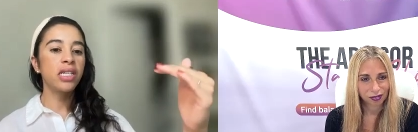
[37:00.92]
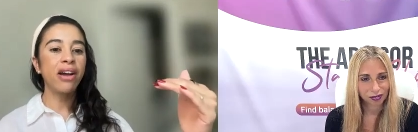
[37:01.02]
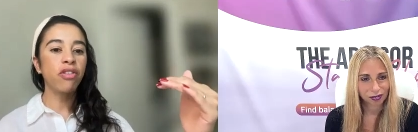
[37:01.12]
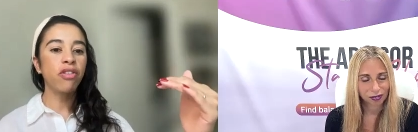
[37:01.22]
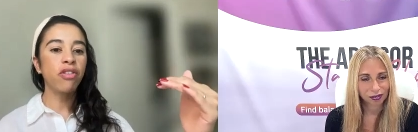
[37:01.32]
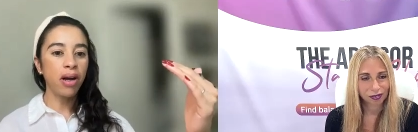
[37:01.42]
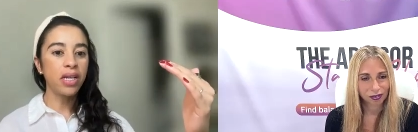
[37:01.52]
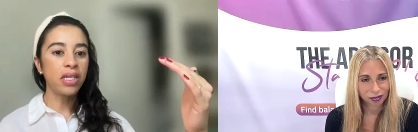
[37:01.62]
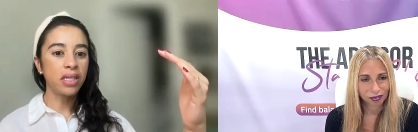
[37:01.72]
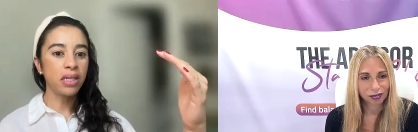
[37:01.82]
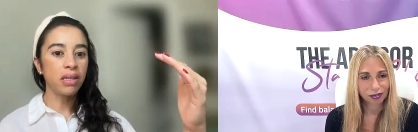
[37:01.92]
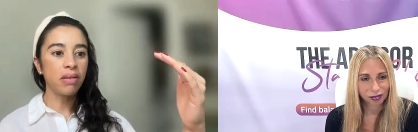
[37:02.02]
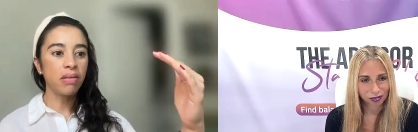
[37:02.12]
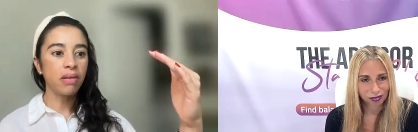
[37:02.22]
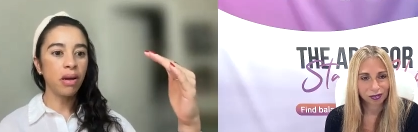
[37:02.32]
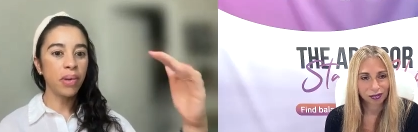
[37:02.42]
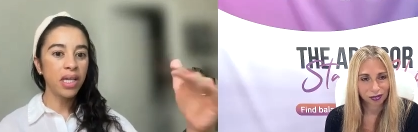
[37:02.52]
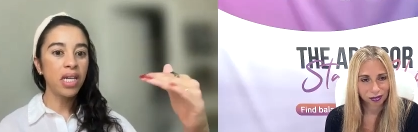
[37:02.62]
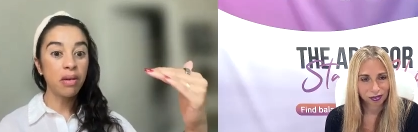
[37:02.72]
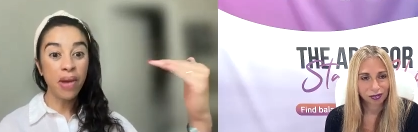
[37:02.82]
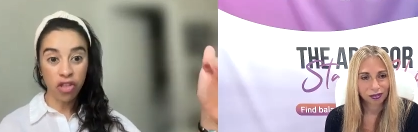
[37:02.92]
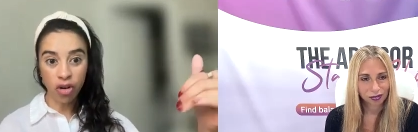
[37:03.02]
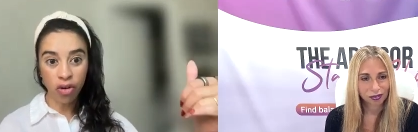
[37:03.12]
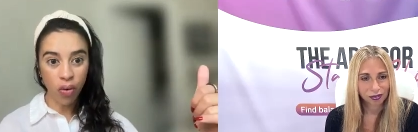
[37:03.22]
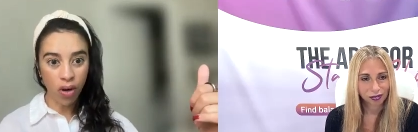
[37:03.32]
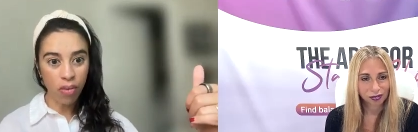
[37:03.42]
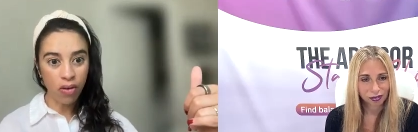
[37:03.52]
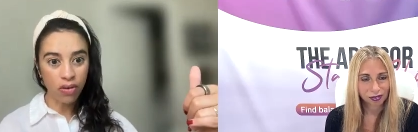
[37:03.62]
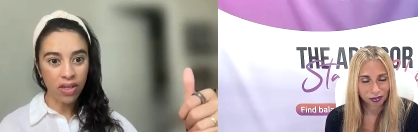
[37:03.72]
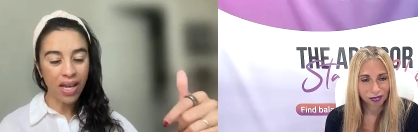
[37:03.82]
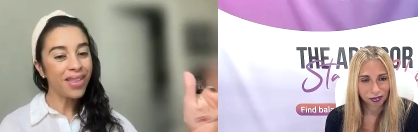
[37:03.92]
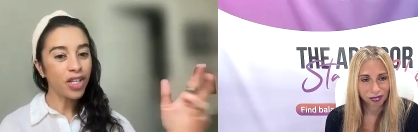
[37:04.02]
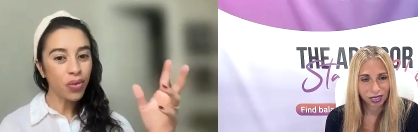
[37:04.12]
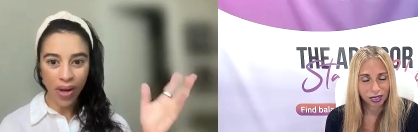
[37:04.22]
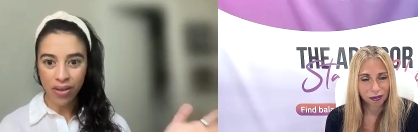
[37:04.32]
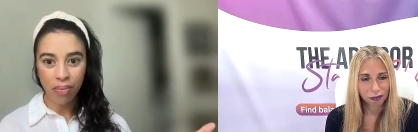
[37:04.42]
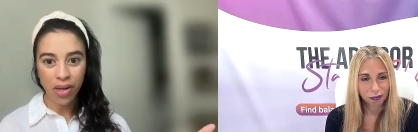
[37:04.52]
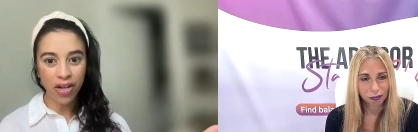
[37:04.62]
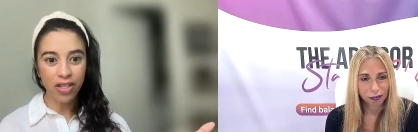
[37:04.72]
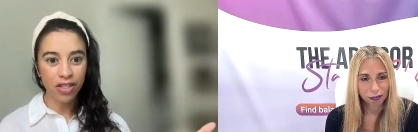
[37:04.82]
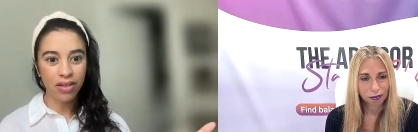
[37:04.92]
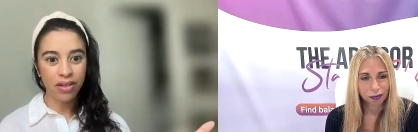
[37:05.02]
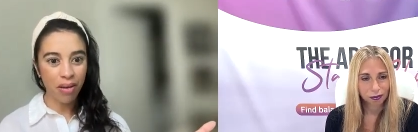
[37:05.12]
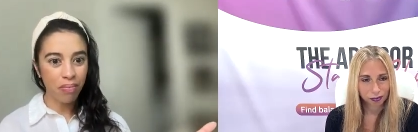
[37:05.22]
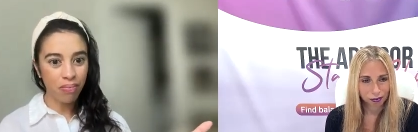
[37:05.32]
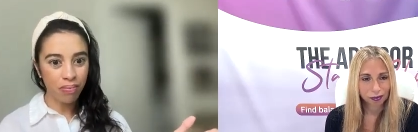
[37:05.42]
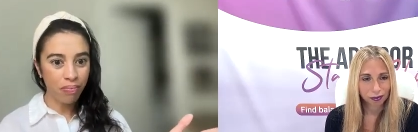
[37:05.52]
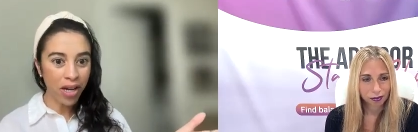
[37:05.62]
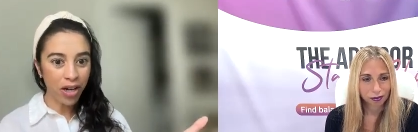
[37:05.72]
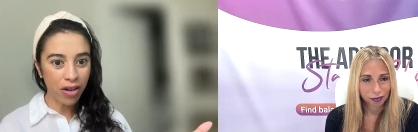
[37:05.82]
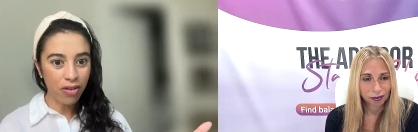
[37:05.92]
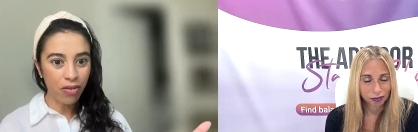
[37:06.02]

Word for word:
Speaker 1: down their body's ability to make their own hormones. And that's why the periods get better,